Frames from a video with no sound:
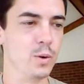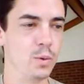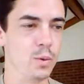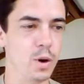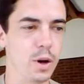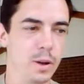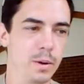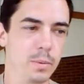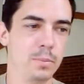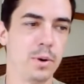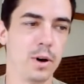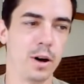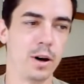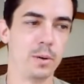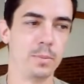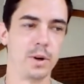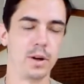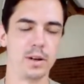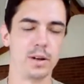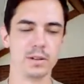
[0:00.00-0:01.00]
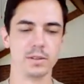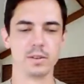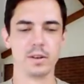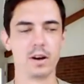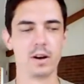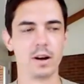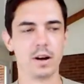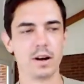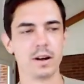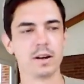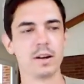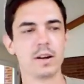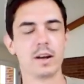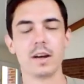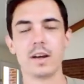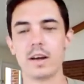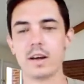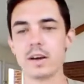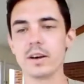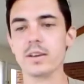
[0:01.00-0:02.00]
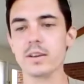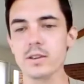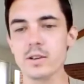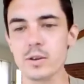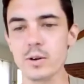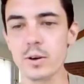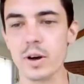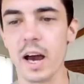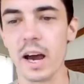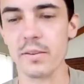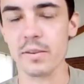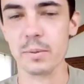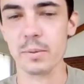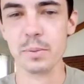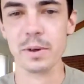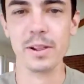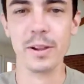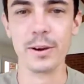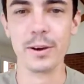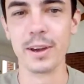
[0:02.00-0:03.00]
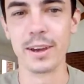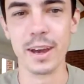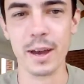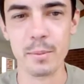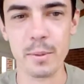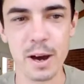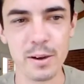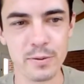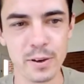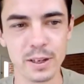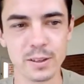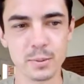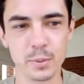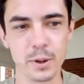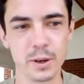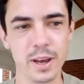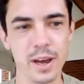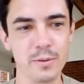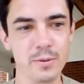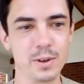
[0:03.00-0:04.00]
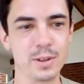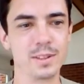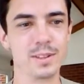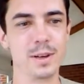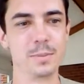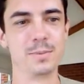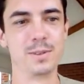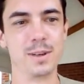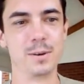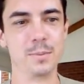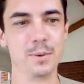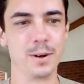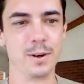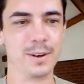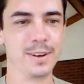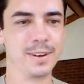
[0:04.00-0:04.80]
what paw-paws are, you haven't been looking at my Facebook every September.